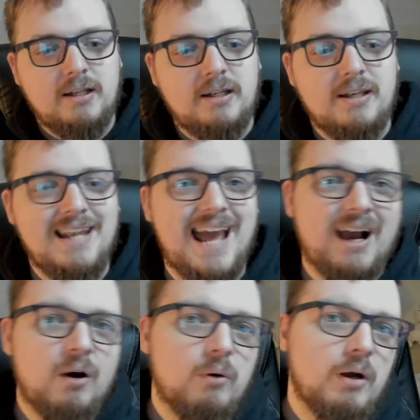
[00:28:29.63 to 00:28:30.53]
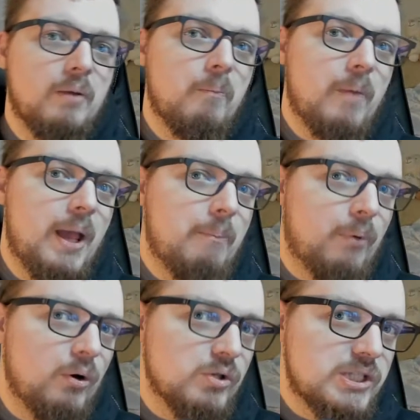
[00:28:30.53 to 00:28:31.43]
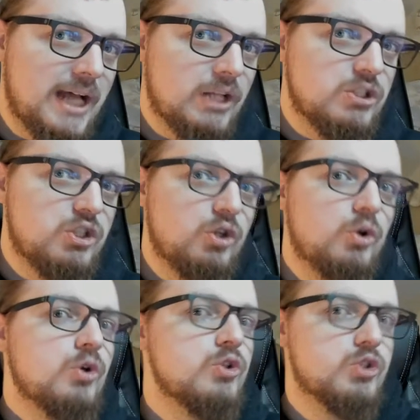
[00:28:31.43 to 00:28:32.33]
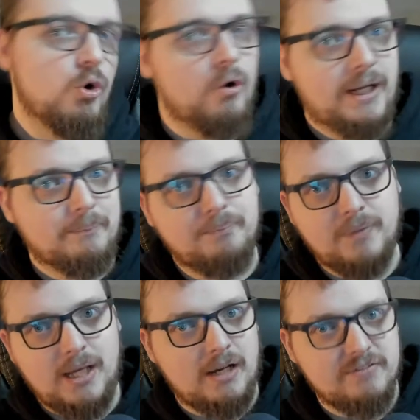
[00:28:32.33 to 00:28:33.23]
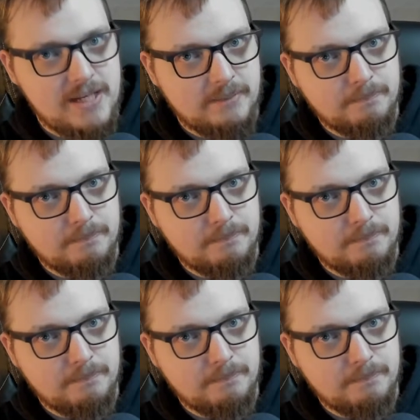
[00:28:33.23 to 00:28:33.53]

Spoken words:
Now it boils down to scoring out of 10.